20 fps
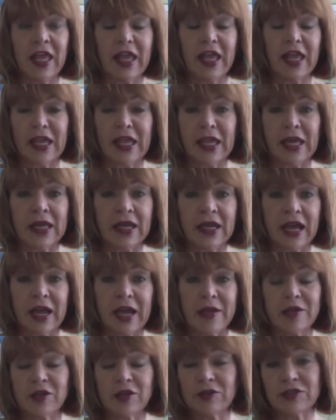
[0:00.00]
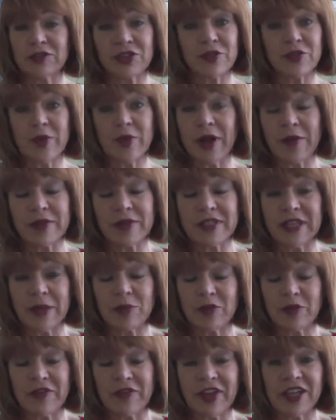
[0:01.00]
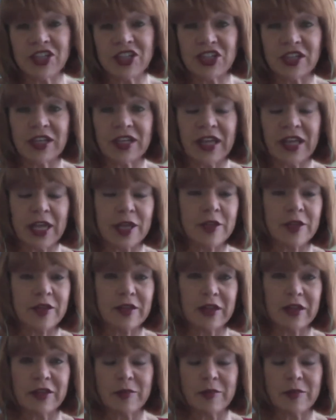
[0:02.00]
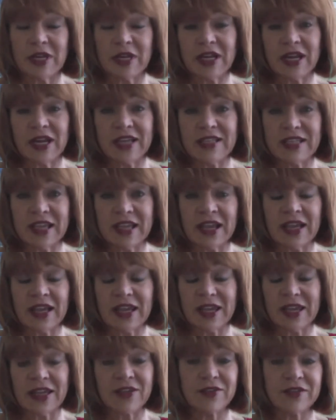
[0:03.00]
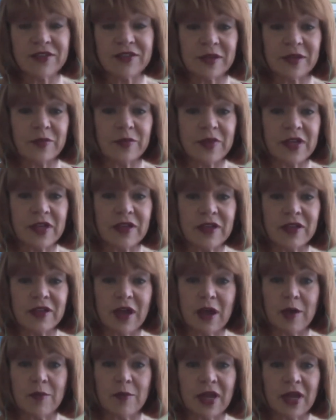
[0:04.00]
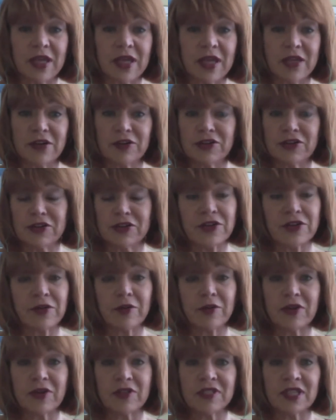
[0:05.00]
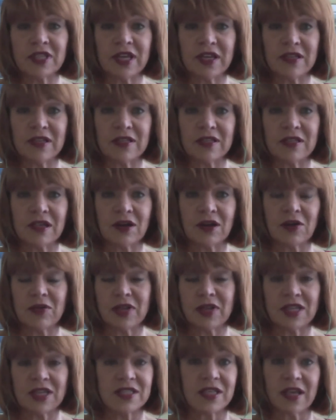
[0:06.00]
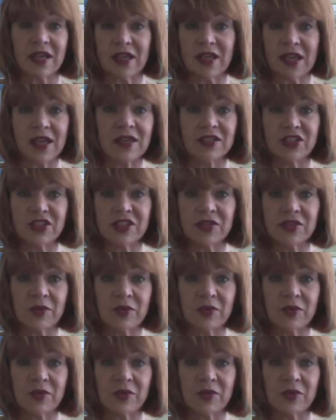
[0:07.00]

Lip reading: And I don't do well with deprivation. And the minute I say I can't do something, my inner 2-year-old says, oh, yes, I can. Just